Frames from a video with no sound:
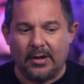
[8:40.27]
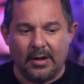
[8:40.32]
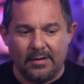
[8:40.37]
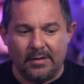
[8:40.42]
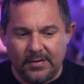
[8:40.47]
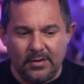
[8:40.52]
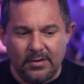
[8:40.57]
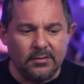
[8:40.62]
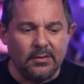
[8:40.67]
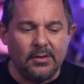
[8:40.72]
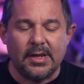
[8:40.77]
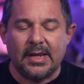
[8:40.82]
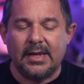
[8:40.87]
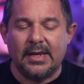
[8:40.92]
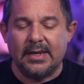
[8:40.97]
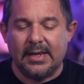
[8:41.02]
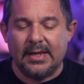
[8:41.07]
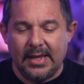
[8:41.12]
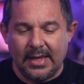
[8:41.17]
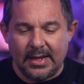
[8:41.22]
If you're
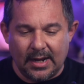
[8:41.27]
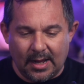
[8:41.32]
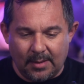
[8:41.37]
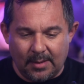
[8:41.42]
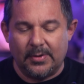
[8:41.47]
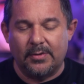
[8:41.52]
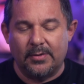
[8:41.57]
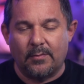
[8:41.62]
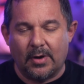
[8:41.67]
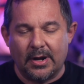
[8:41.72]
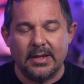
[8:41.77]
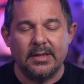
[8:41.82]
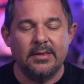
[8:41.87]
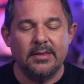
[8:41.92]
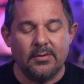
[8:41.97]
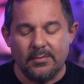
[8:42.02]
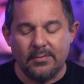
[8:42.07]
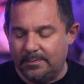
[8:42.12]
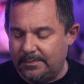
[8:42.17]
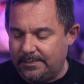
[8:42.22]
looking to get up and running
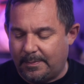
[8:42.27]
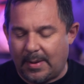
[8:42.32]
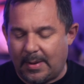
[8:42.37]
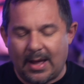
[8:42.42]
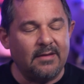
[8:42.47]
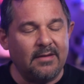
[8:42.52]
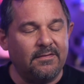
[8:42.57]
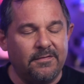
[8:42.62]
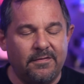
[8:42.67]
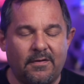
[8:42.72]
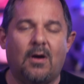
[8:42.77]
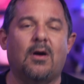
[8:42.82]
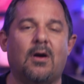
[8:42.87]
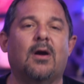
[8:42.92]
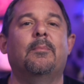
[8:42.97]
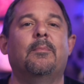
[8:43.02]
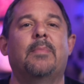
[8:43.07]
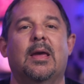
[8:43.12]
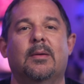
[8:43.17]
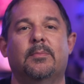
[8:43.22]
though, by far,
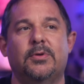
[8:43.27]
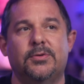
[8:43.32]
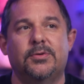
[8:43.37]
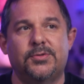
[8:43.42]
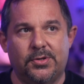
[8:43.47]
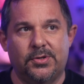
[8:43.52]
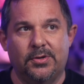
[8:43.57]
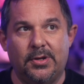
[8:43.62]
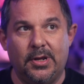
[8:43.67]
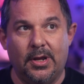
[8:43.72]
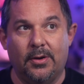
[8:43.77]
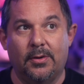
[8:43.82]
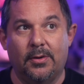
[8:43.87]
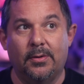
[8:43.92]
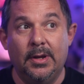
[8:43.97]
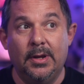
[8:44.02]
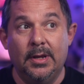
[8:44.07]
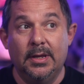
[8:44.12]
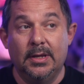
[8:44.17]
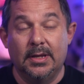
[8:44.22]
Bamboo Studio
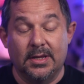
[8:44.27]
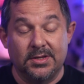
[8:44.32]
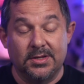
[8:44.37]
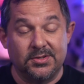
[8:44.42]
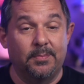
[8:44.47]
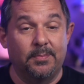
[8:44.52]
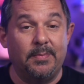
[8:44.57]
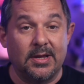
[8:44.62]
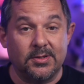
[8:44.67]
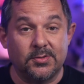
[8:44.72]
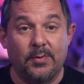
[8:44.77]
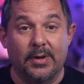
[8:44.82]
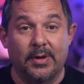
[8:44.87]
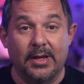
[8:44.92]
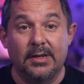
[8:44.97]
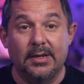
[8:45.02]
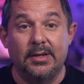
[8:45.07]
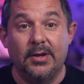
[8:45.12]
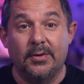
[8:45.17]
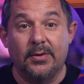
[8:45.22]
is the best way to do